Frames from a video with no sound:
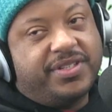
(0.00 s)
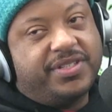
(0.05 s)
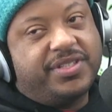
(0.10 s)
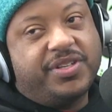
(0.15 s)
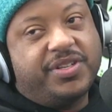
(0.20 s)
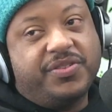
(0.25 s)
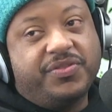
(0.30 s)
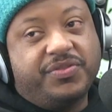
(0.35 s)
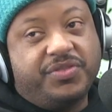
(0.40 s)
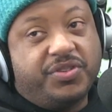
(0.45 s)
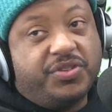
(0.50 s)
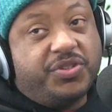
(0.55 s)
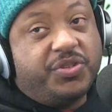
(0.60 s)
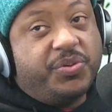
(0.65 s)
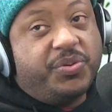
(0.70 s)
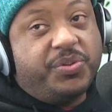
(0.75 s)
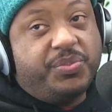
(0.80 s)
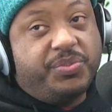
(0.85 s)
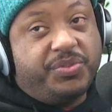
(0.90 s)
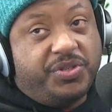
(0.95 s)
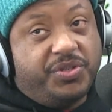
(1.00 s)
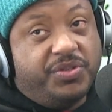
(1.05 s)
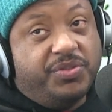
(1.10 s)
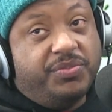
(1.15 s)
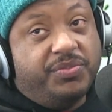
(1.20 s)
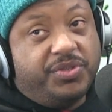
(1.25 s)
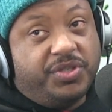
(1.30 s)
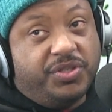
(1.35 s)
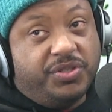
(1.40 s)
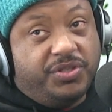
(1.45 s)
you've
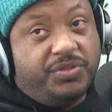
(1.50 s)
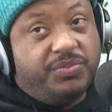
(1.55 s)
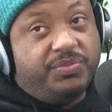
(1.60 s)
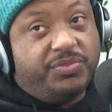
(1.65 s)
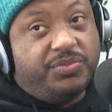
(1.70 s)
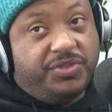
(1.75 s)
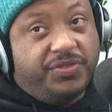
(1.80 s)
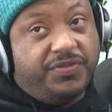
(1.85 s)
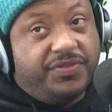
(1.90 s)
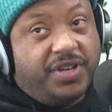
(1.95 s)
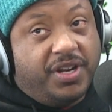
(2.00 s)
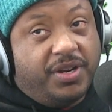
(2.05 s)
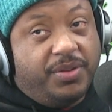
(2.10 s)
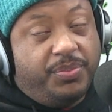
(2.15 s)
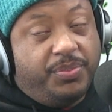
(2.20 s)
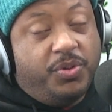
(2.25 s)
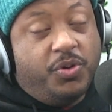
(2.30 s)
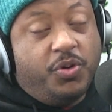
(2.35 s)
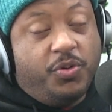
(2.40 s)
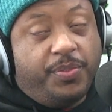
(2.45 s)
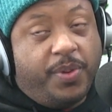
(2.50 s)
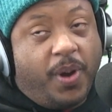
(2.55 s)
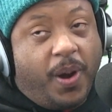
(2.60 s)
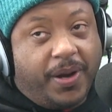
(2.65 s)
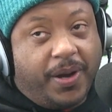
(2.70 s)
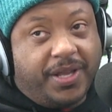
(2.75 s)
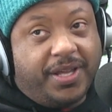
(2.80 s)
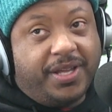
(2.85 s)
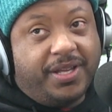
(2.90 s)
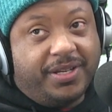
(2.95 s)
done a pool
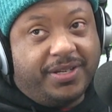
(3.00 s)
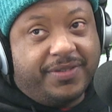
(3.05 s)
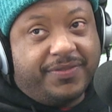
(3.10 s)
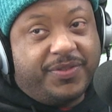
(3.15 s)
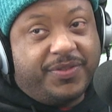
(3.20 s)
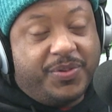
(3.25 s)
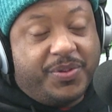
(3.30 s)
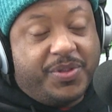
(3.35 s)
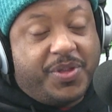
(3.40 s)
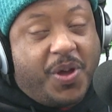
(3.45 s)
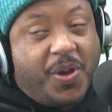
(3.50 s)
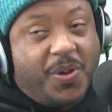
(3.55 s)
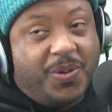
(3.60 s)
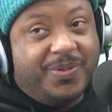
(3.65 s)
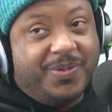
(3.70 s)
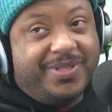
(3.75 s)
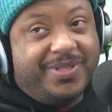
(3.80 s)
party, a few of those.